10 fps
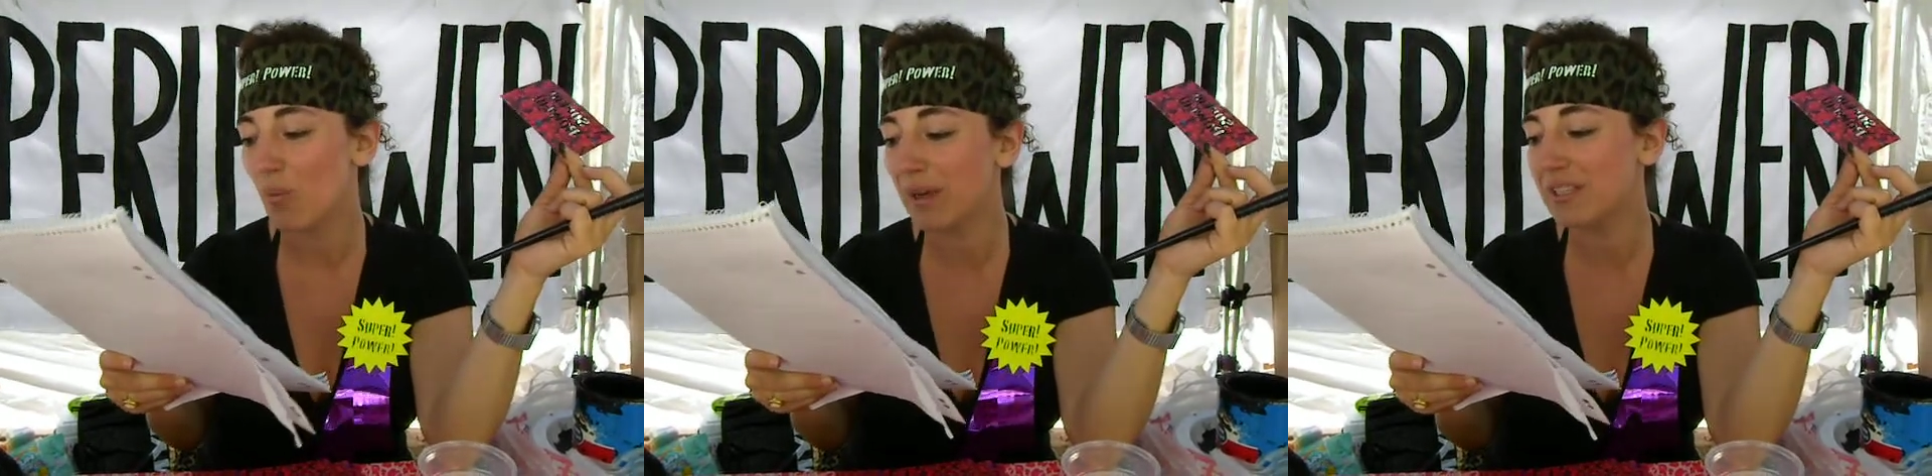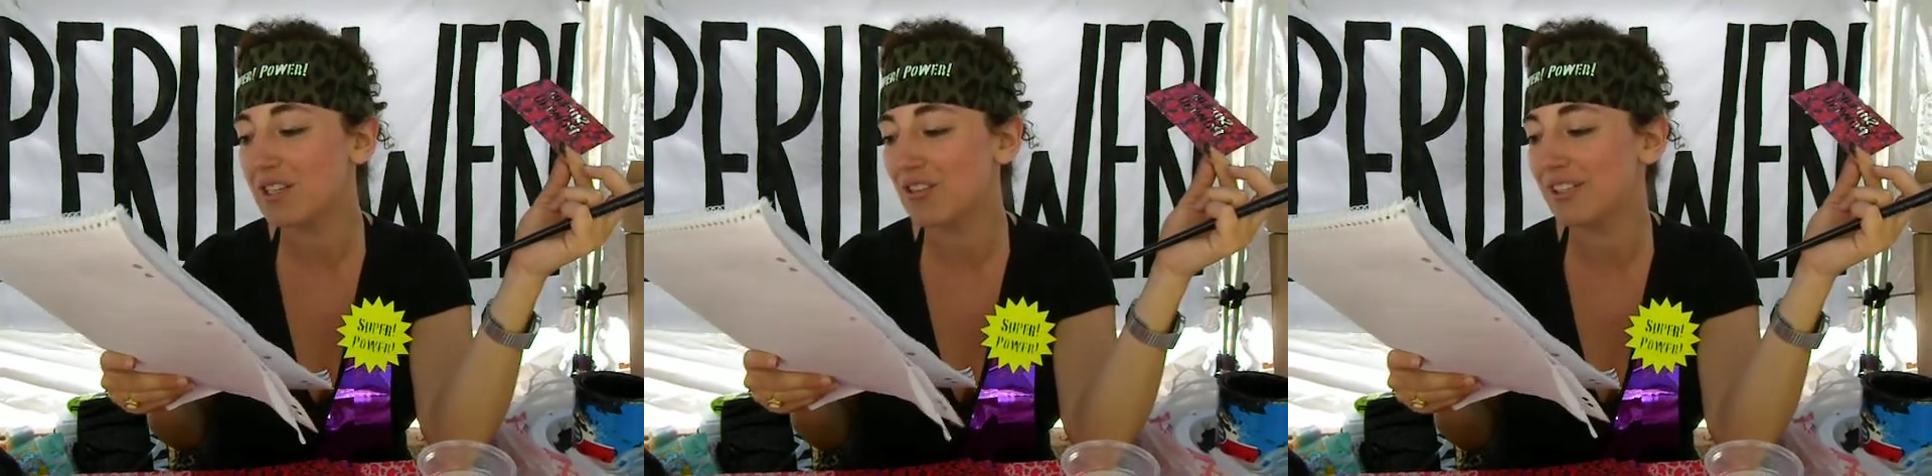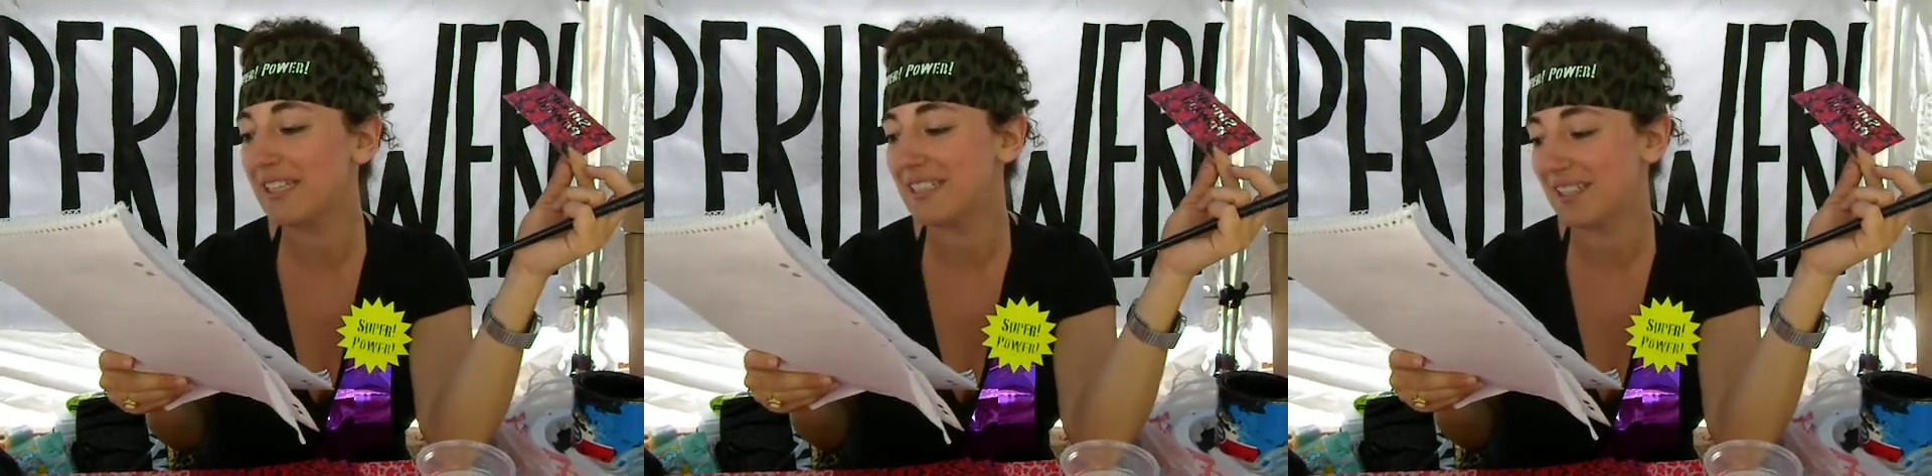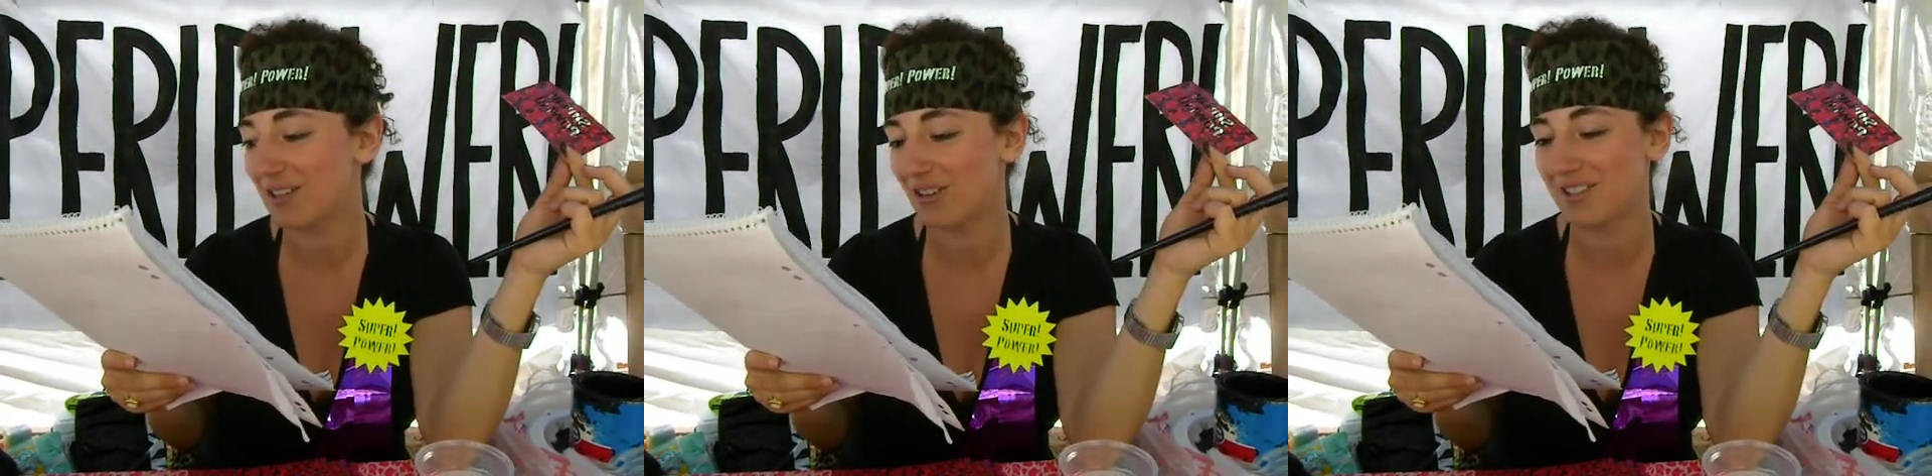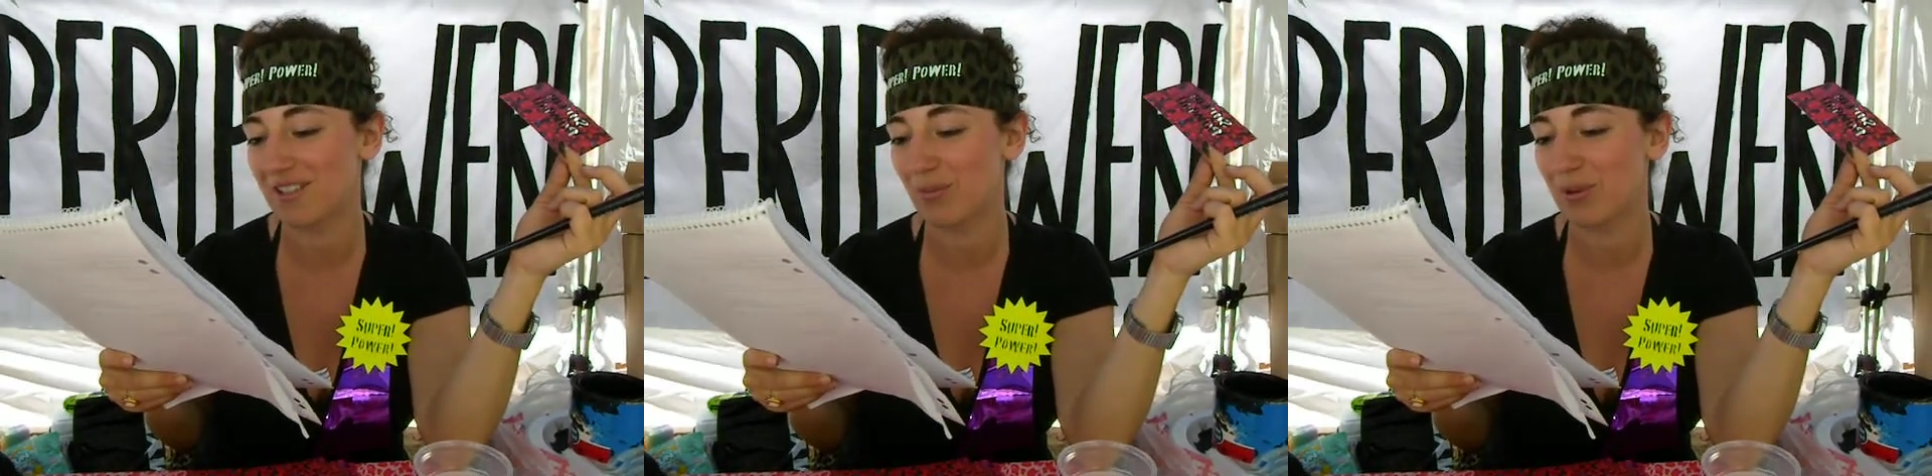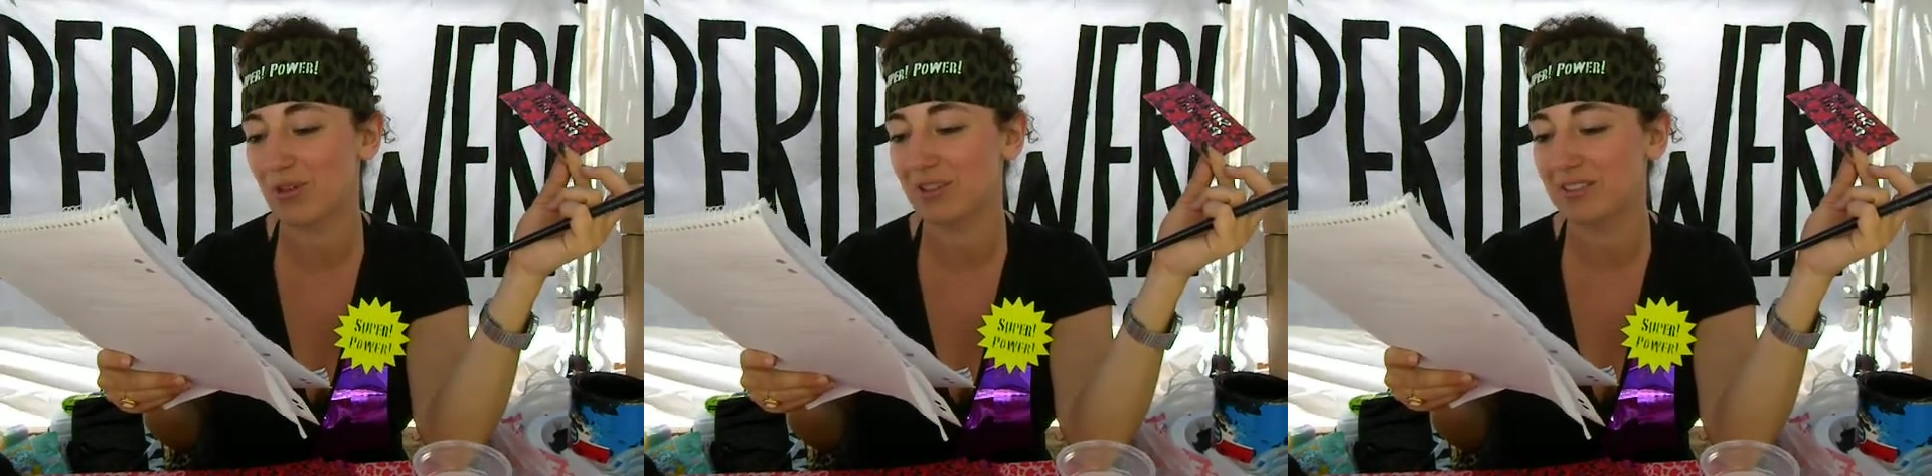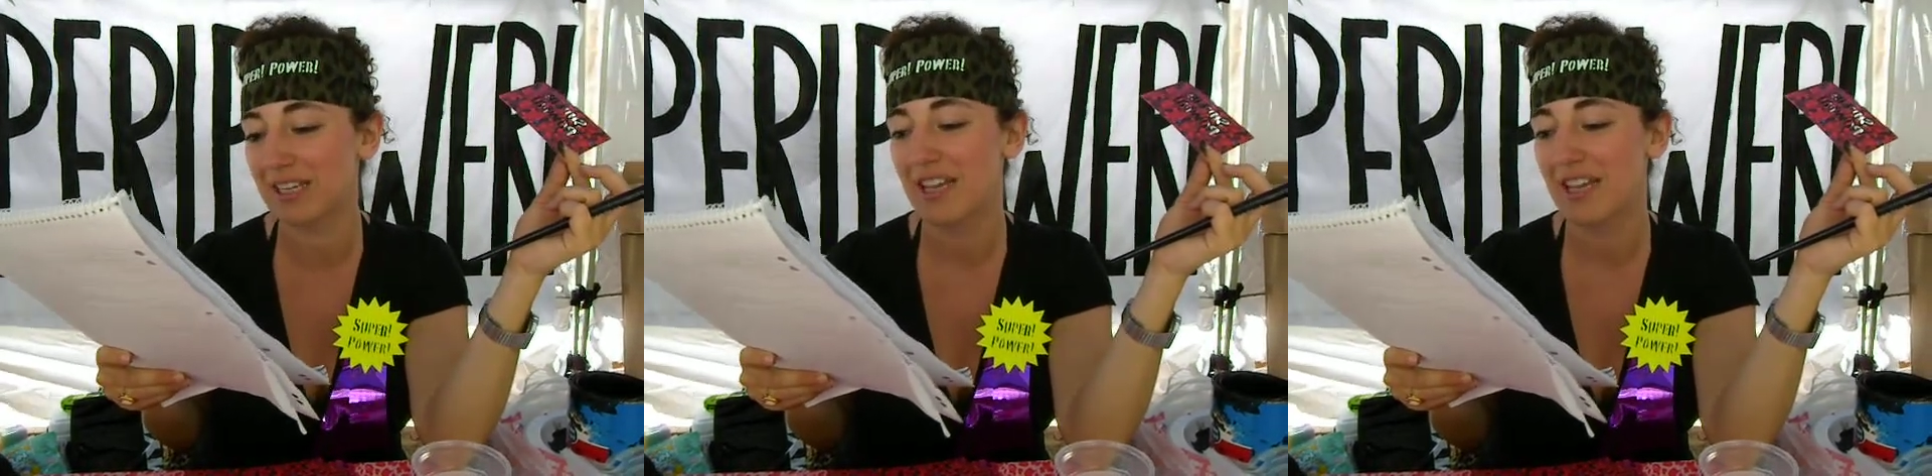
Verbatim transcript: one creed across the world.